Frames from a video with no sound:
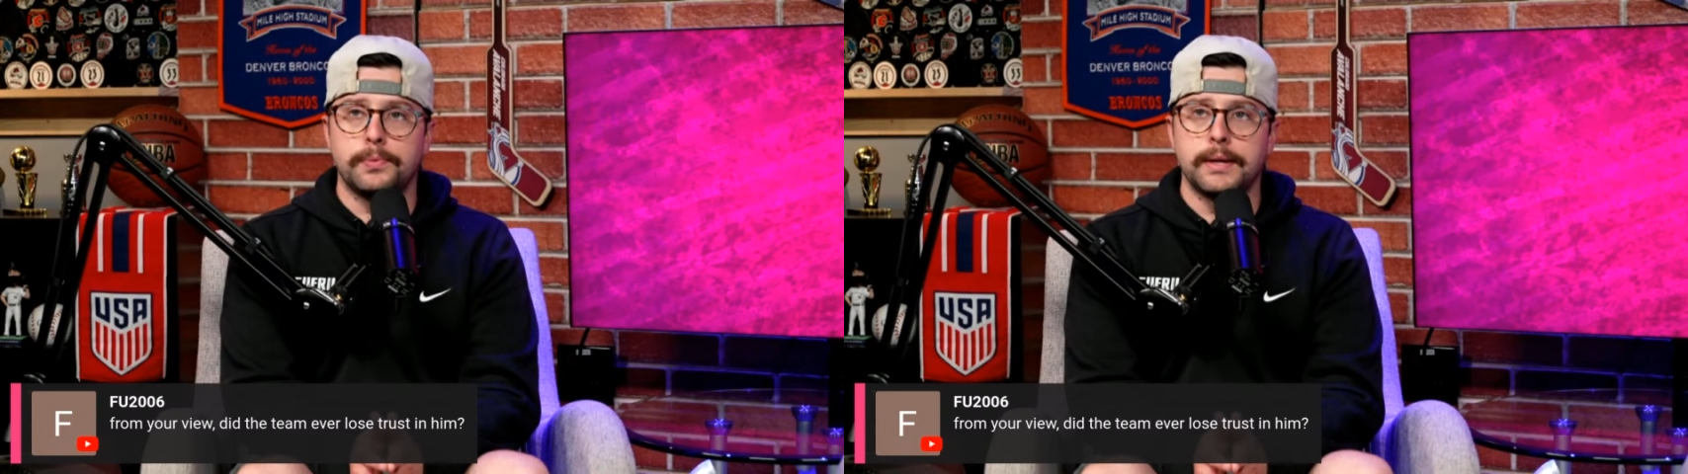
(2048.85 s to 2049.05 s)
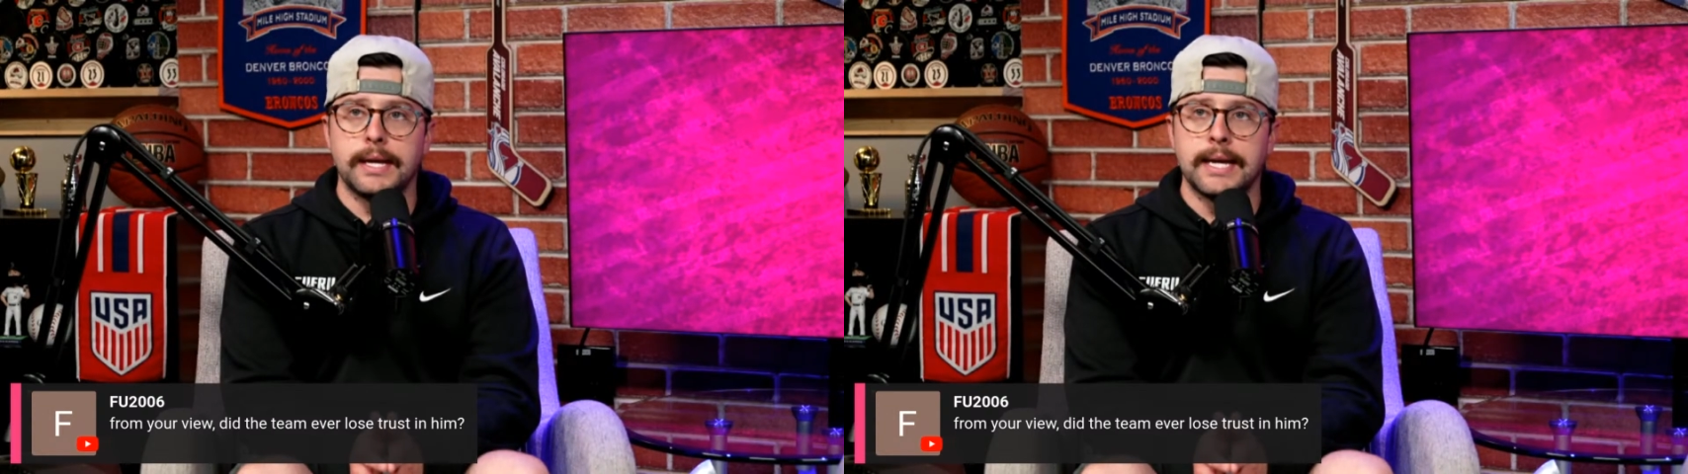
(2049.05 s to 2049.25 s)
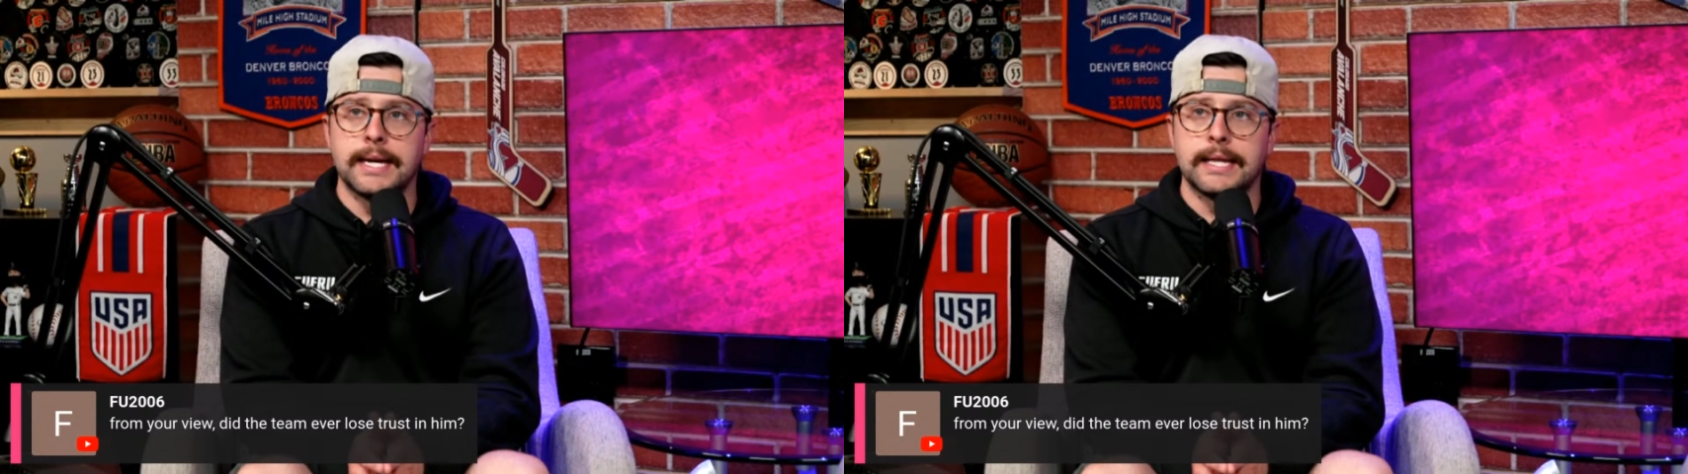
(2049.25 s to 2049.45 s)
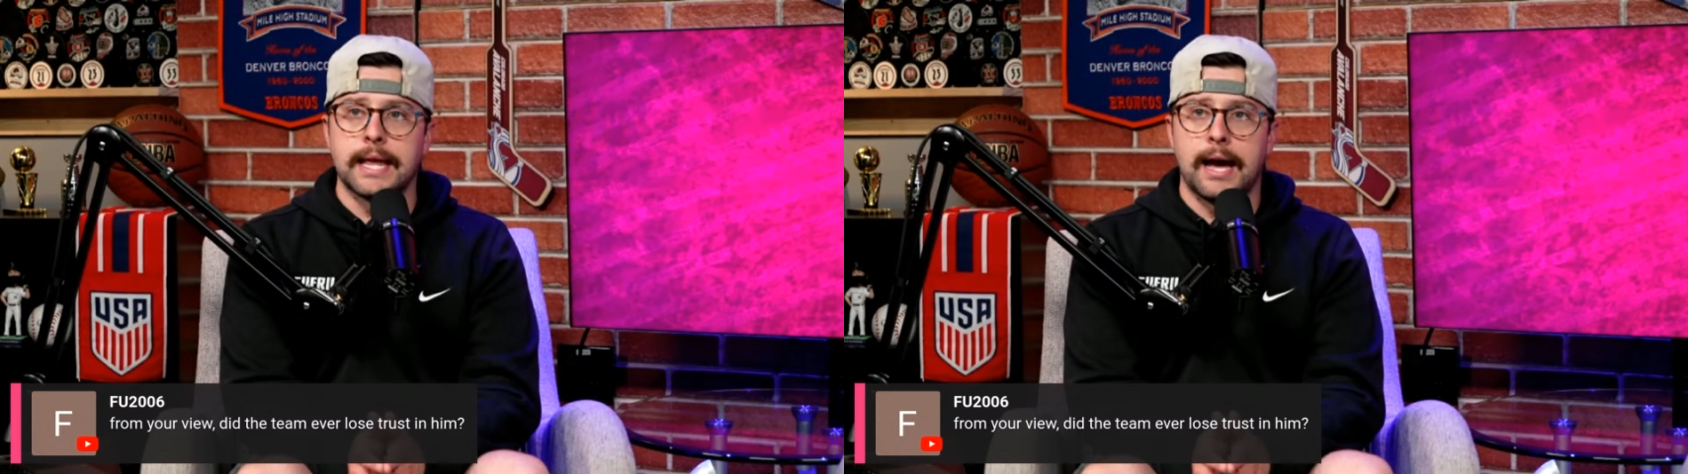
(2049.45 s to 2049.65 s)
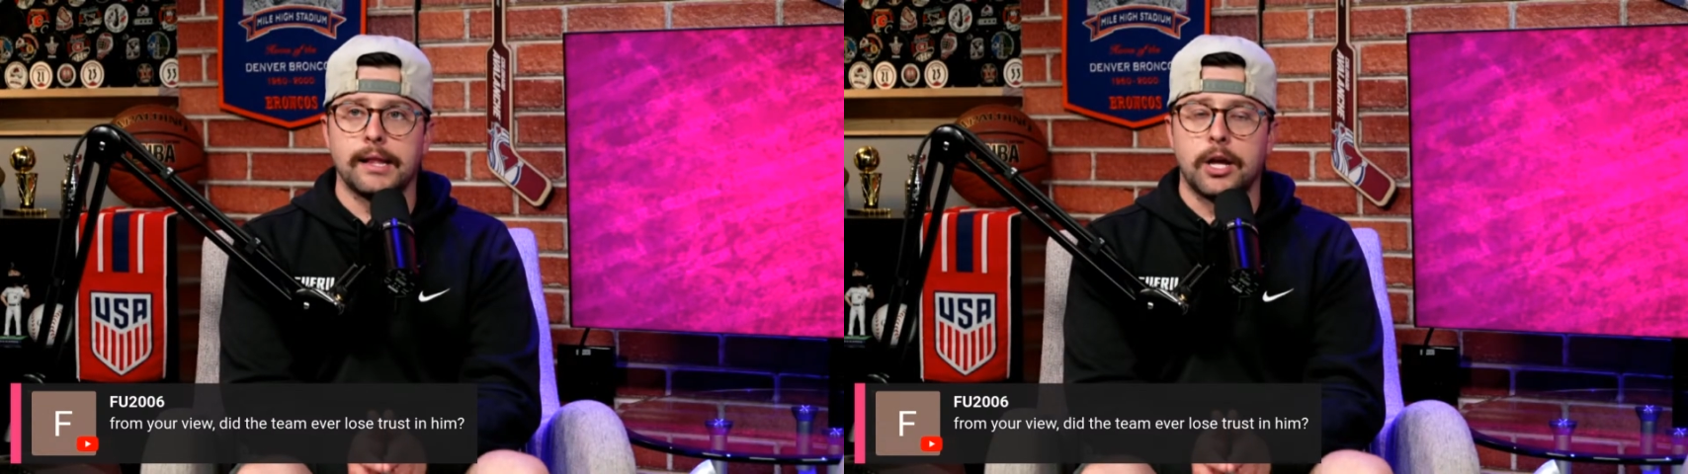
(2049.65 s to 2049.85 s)
in
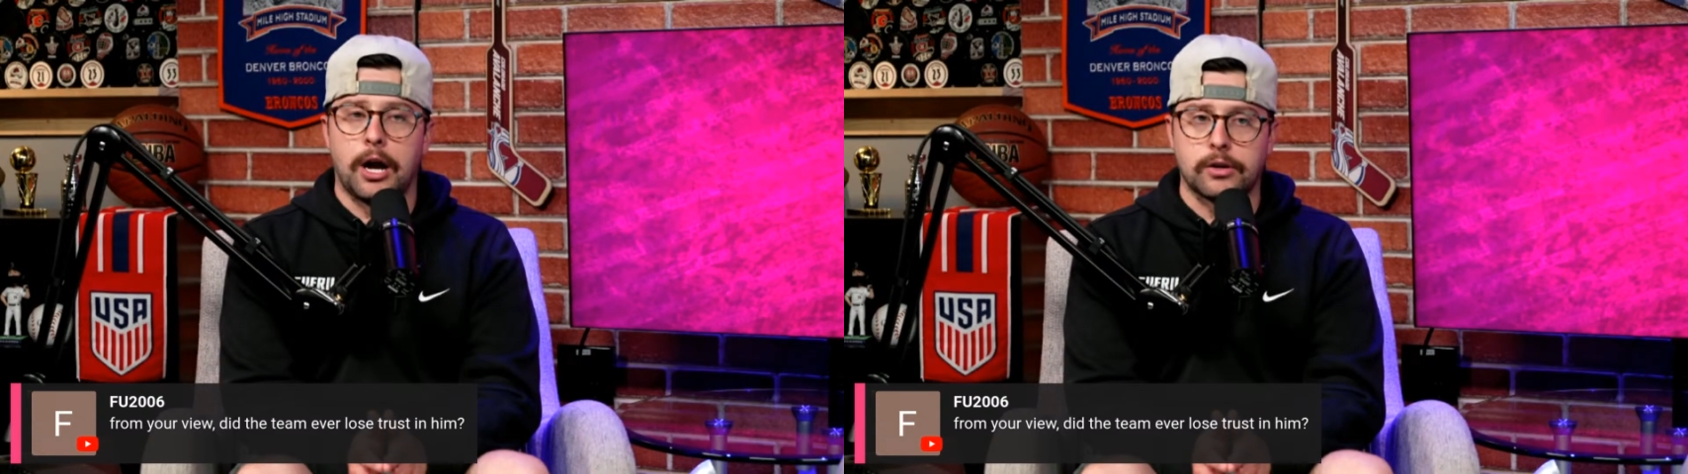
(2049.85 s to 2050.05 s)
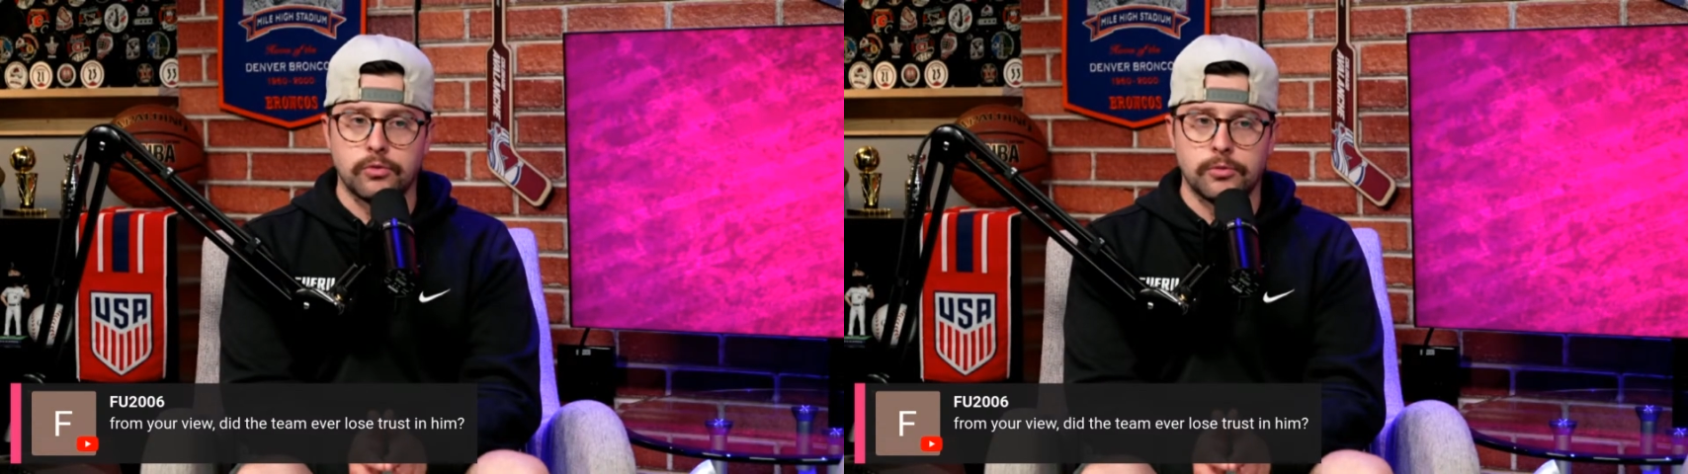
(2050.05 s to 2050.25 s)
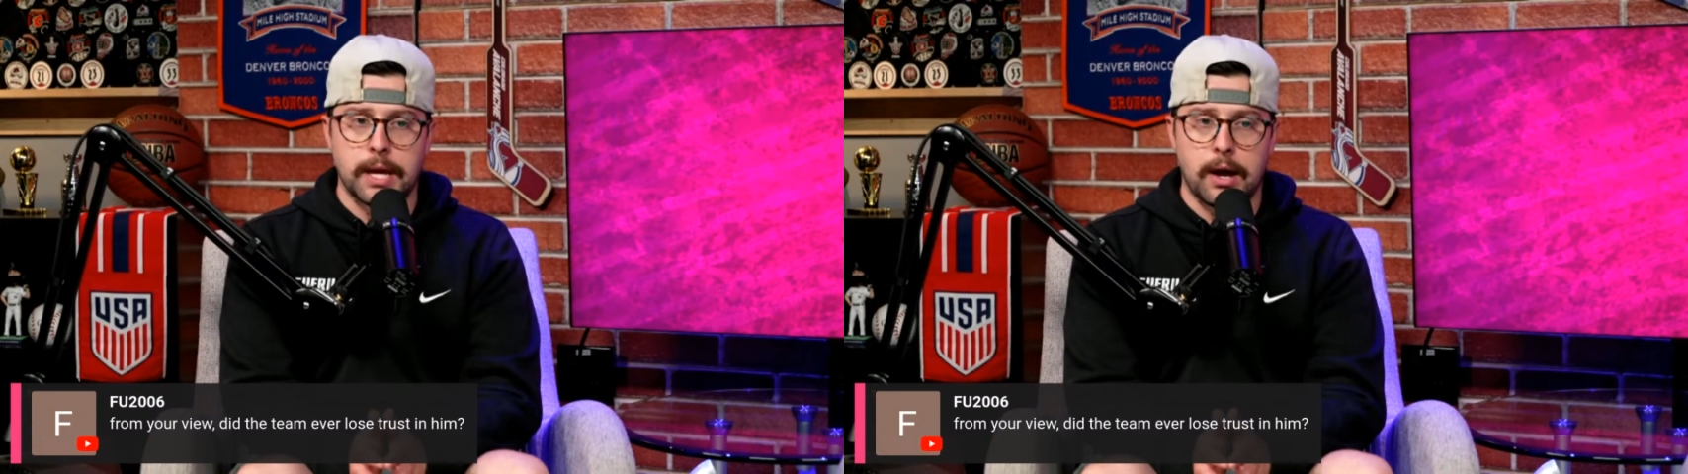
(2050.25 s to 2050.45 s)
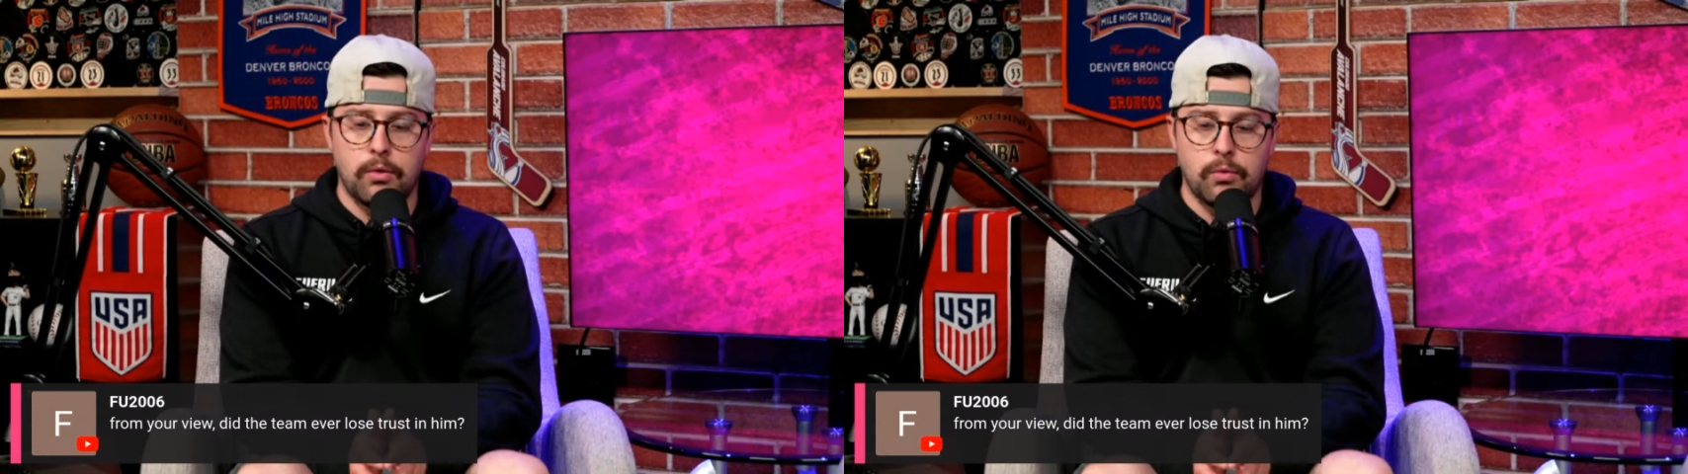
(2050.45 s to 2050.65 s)
that locker room that